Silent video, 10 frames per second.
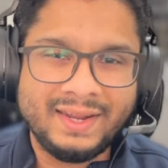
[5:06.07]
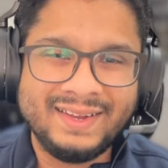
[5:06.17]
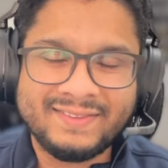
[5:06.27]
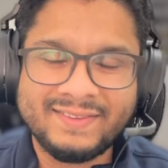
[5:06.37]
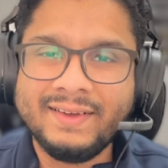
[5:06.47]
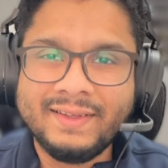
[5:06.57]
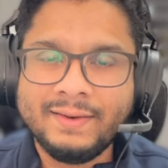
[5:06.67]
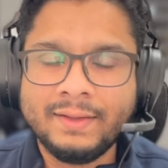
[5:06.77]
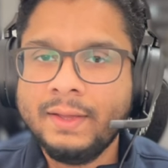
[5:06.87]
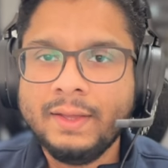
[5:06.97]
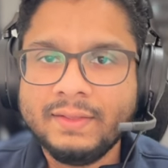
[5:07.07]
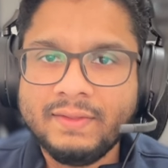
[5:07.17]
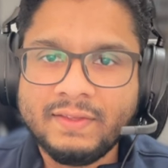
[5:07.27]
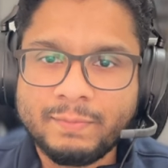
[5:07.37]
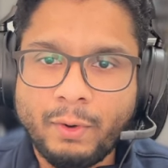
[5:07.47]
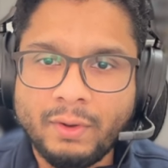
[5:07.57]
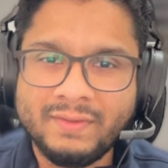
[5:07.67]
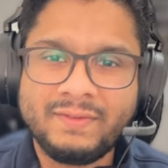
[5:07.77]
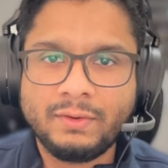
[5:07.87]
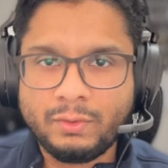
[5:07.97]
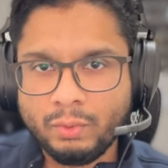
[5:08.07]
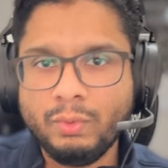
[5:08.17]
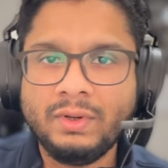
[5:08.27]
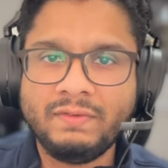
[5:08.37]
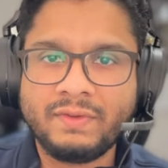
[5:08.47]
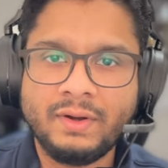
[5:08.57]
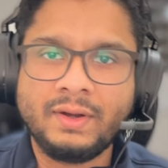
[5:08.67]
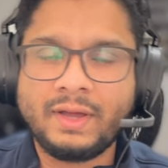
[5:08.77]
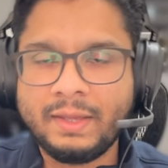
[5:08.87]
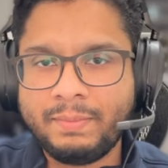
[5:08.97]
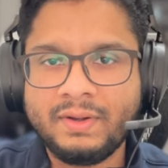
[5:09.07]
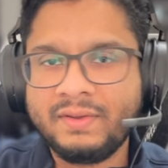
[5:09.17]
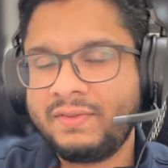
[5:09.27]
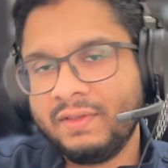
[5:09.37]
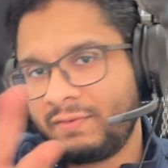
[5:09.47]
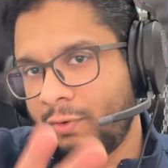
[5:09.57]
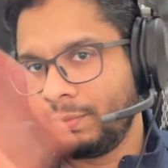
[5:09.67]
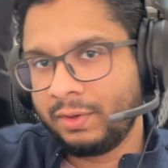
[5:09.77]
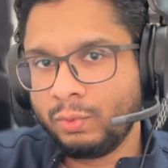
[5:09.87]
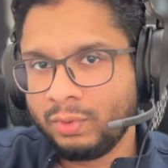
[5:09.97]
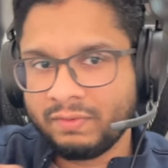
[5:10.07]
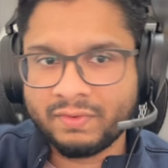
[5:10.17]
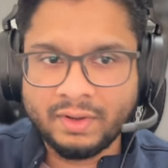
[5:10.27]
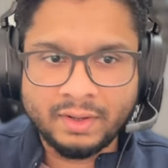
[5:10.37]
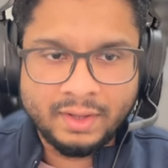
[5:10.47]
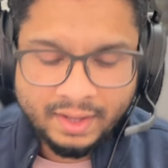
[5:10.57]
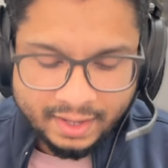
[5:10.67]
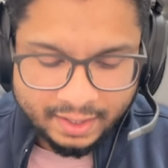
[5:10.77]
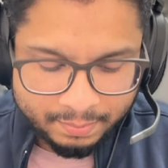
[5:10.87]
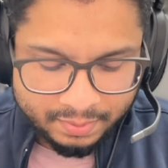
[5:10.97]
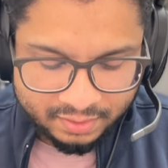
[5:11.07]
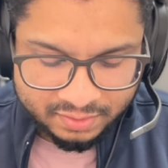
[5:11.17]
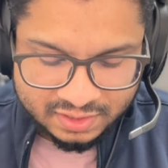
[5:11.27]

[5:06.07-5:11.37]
and assigned these pods two different IP addresses from the two different IP address